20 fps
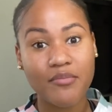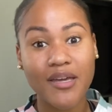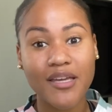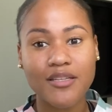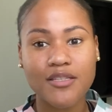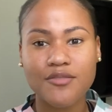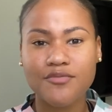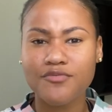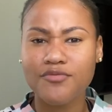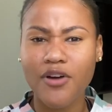
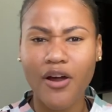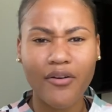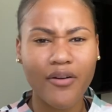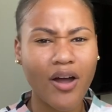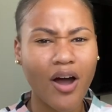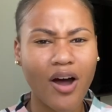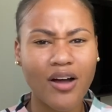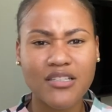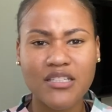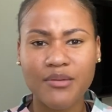It's very
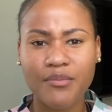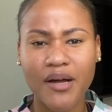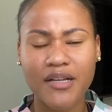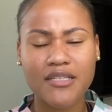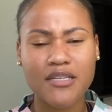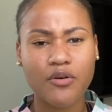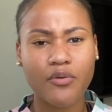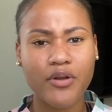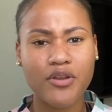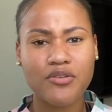
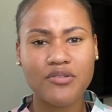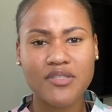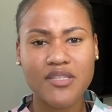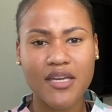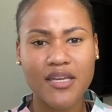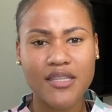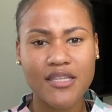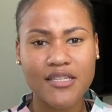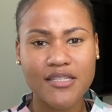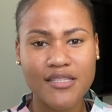automatic when you
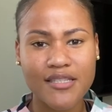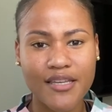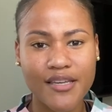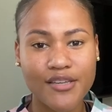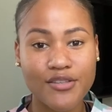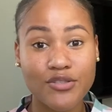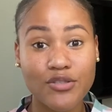say these things.